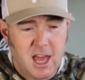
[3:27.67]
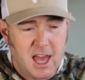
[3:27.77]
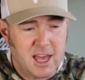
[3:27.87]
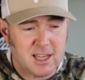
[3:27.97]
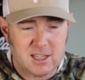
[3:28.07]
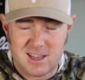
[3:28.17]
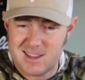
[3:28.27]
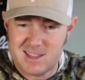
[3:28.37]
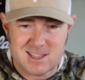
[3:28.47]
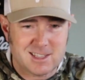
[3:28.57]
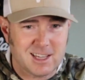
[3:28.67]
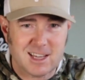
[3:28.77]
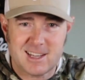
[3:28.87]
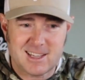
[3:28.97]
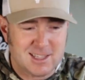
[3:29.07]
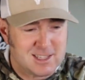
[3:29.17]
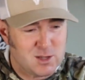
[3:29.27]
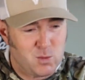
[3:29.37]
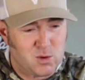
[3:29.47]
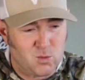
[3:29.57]
and the stick I didn't
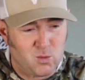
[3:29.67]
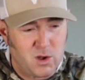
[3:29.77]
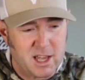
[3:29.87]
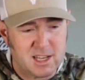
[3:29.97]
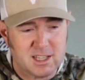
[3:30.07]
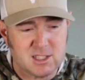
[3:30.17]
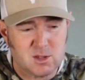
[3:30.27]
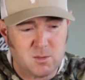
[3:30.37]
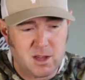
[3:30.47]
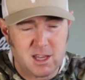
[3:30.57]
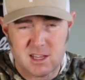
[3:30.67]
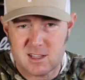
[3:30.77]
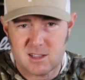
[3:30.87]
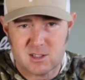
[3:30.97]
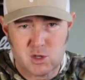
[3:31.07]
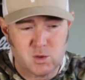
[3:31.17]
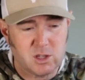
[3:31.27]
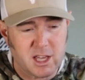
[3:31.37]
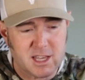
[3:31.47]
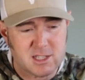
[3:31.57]
see went right into my
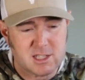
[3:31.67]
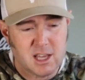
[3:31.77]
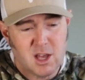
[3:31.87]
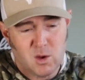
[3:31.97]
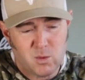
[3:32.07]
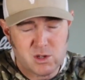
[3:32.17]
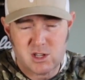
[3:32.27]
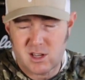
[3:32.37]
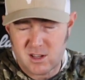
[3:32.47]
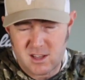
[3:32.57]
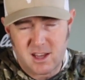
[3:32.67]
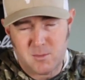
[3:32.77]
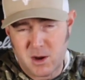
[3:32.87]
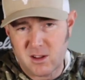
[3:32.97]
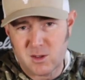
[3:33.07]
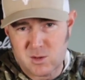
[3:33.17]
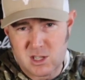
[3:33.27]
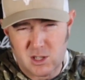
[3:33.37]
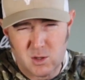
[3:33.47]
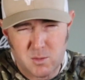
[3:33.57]
shoelace, which apparently was
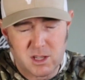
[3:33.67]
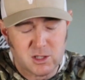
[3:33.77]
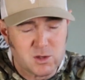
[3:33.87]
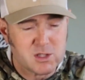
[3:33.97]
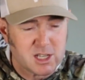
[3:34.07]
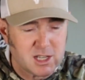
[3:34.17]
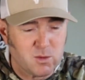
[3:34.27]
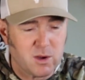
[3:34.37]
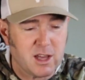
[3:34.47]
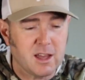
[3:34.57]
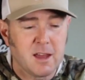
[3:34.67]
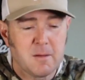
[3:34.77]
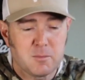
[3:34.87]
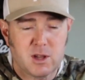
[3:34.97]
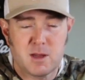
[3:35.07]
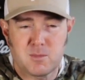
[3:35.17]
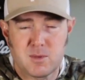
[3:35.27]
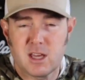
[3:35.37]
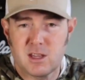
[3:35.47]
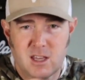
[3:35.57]
a little bit loose anyway, but I
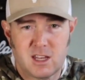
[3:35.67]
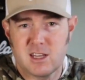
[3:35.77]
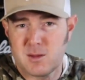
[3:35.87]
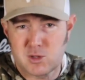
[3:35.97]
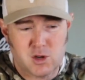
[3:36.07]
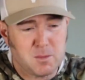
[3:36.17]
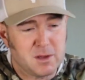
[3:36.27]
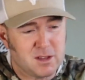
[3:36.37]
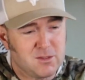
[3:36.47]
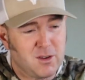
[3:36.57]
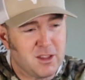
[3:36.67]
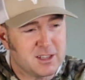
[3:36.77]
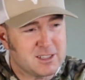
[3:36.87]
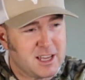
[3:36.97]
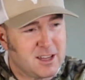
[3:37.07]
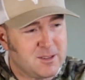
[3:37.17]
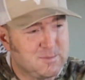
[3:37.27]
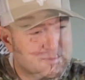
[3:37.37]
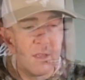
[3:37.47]
ended up tripping and falling down.